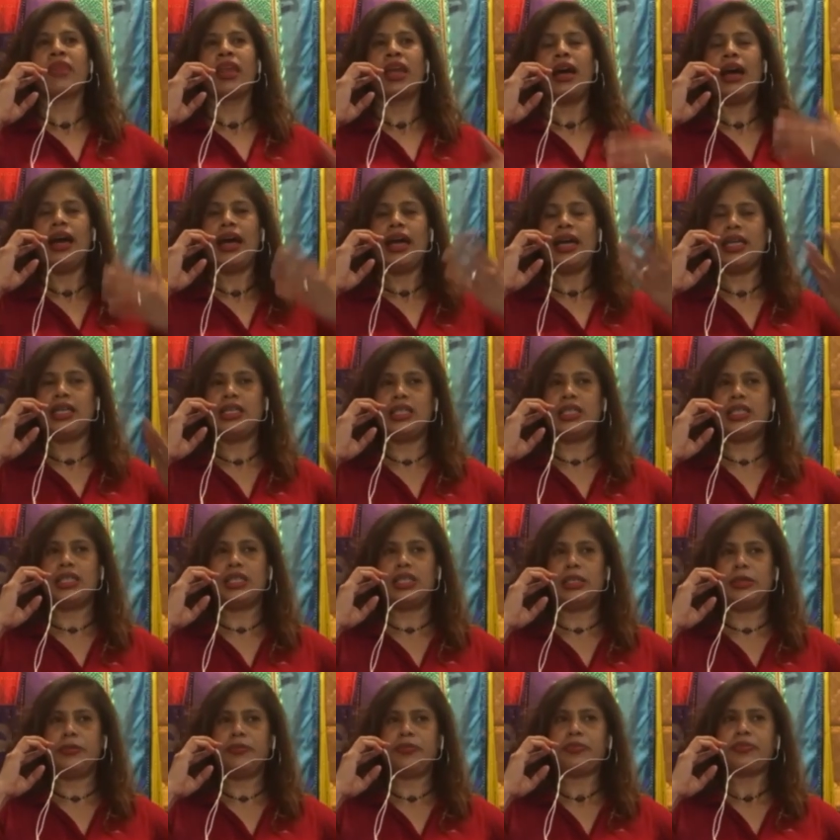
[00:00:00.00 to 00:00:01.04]

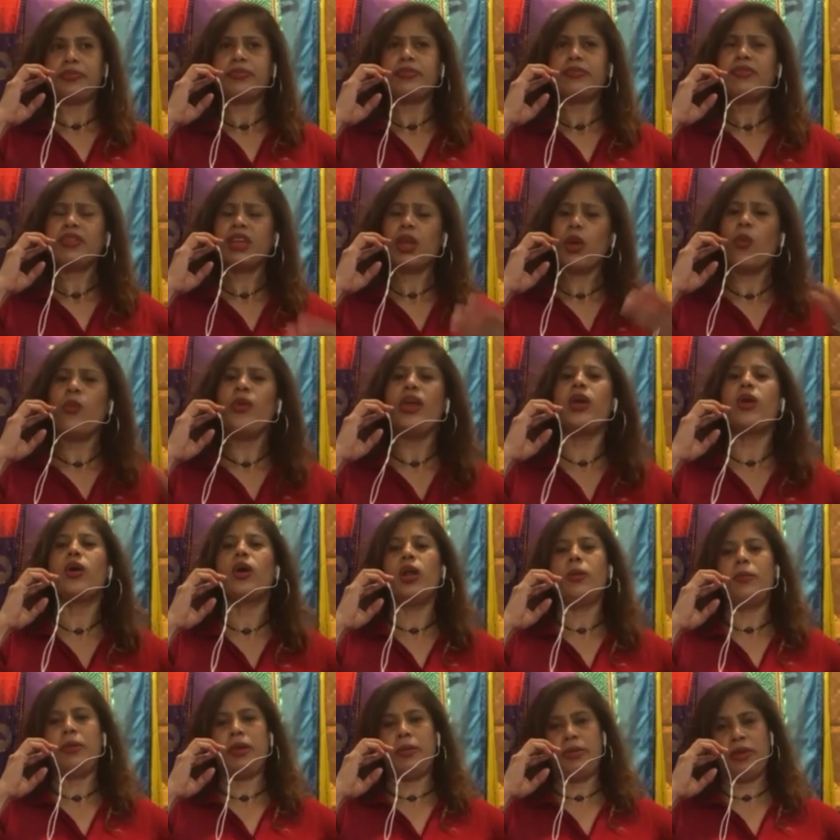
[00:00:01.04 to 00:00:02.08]
And we
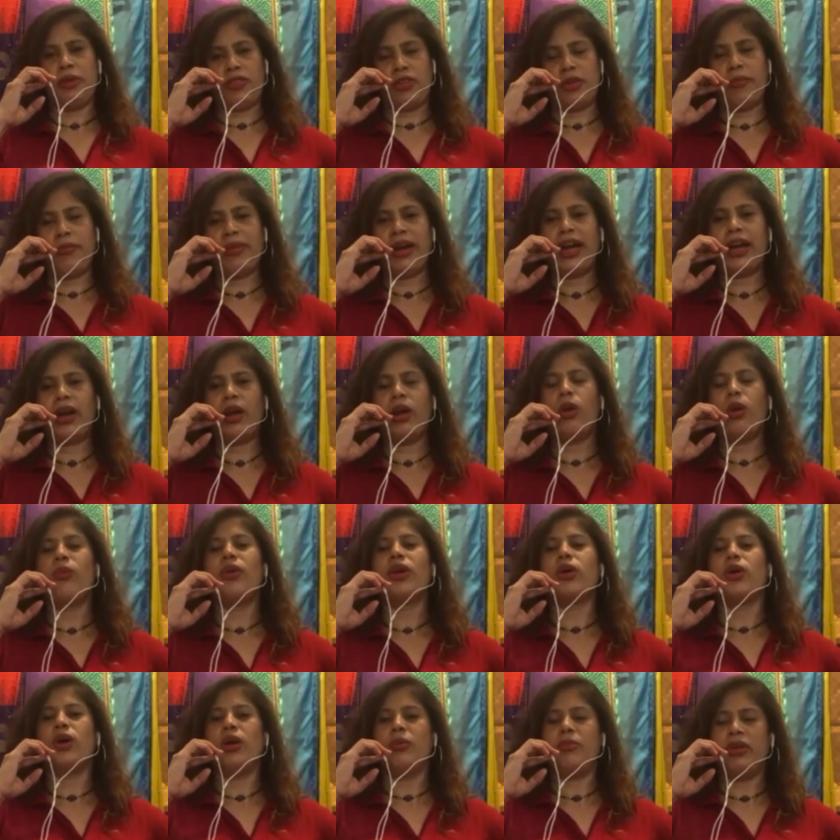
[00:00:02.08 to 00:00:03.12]
call people from Bangalore, we
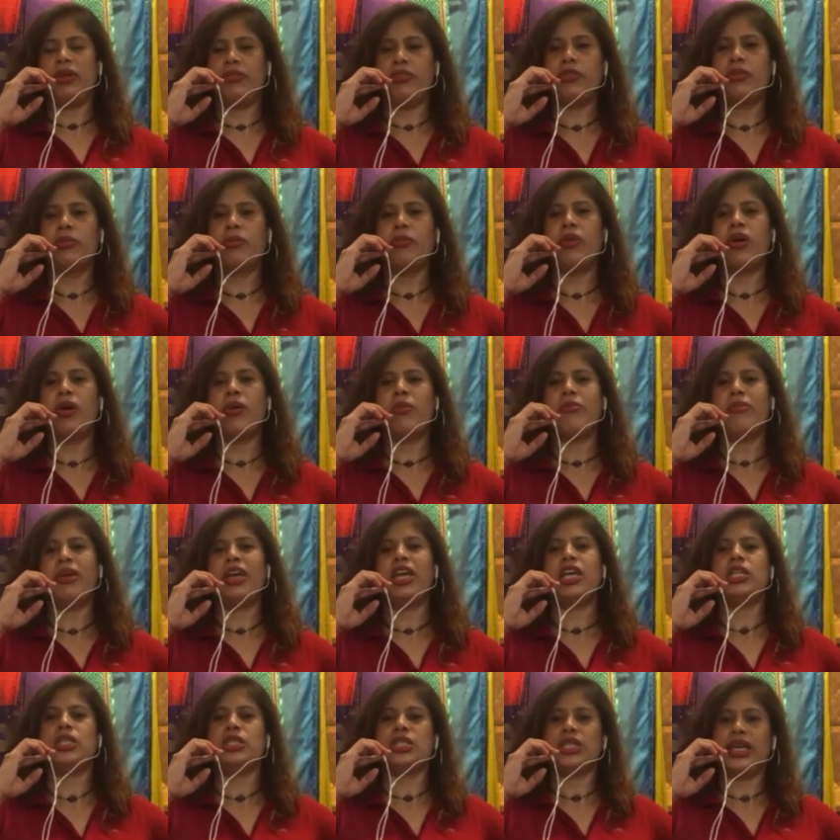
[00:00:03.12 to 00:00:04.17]
call people from
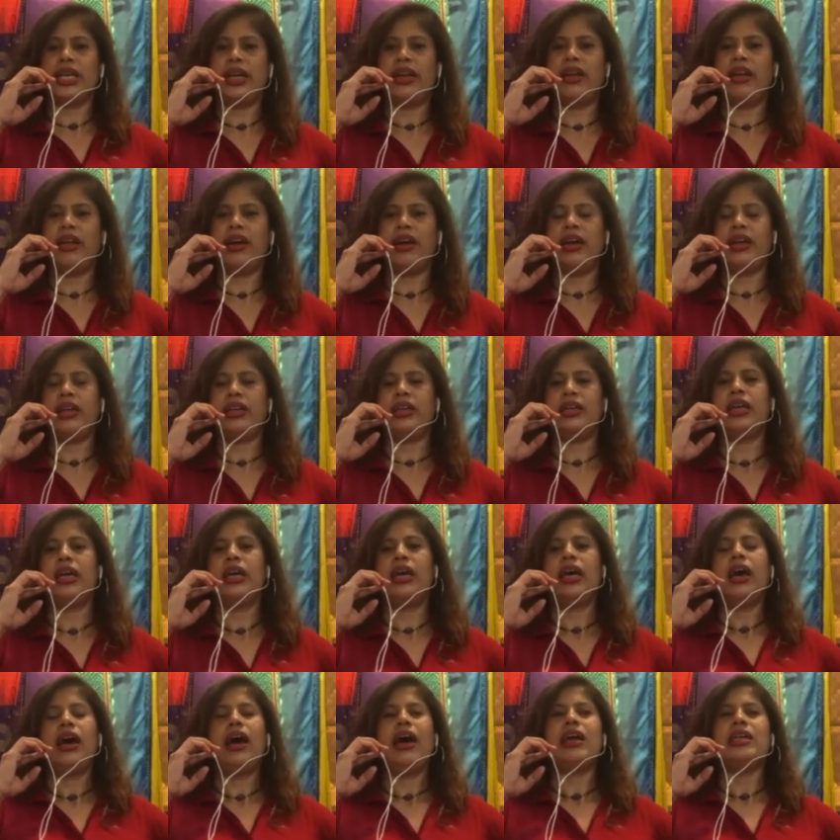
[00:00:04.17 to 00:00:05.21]
Bombay, Chennai,
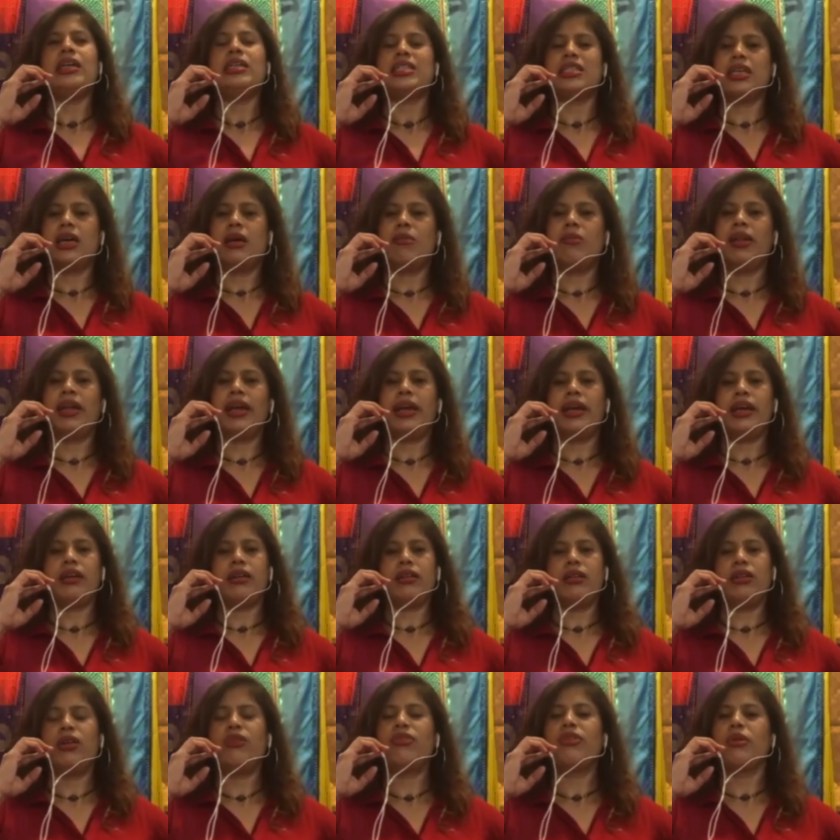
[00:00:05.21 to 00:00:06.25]
and some,
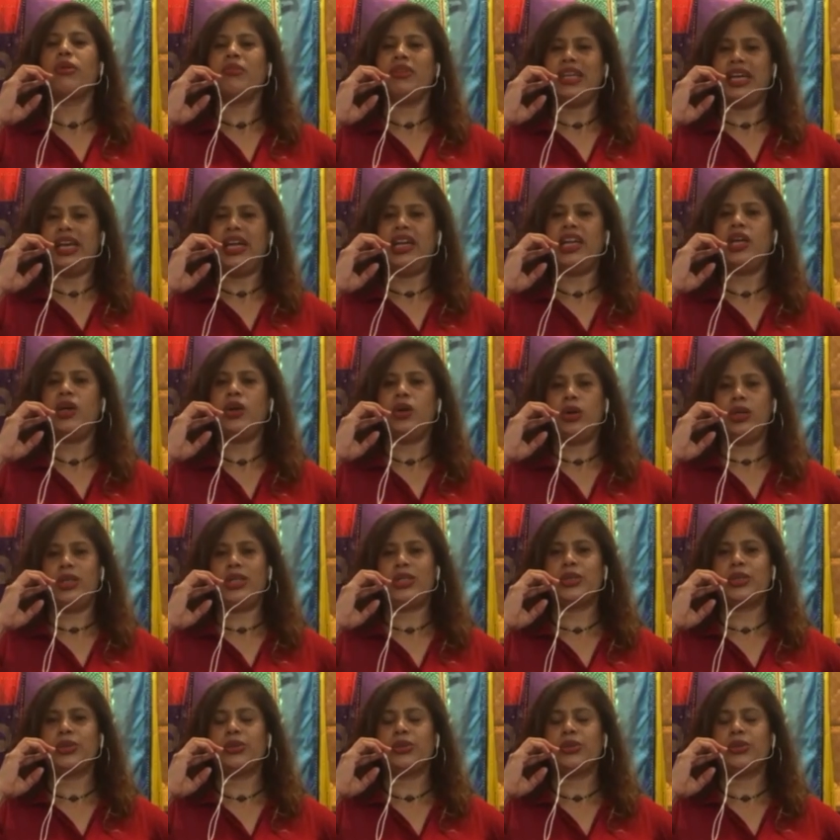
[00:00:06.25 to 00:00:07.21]
from Delhi also.